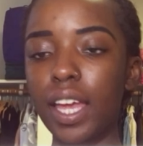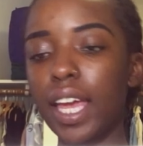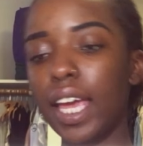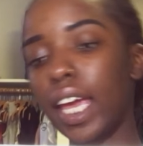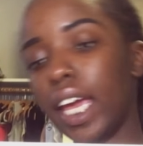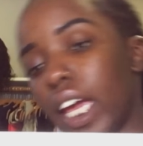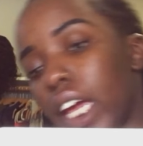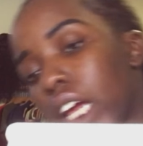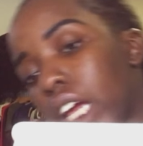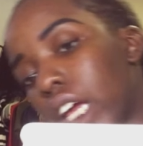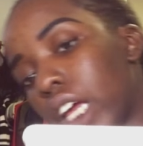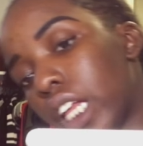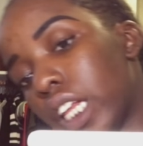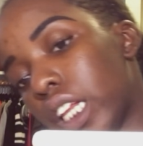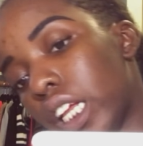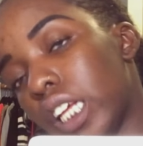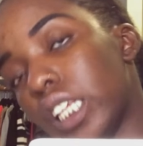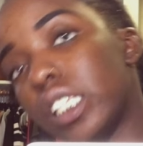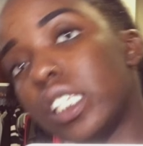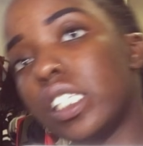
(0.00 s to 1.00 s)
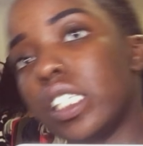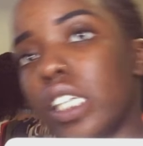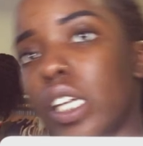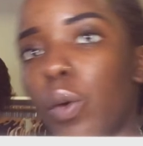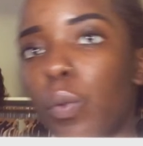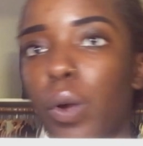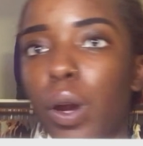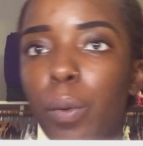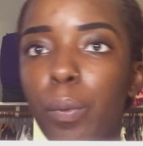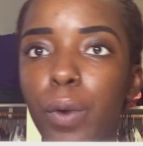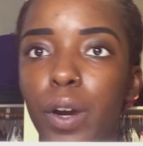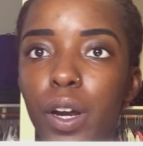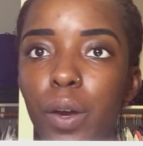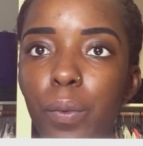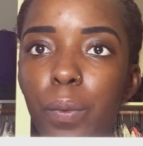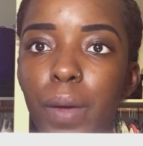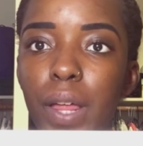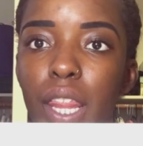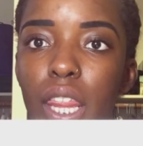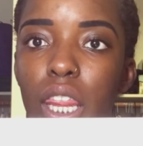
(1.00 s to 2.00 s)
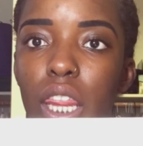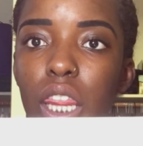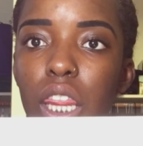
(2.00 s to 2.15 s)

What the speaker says: and see what I'm working with.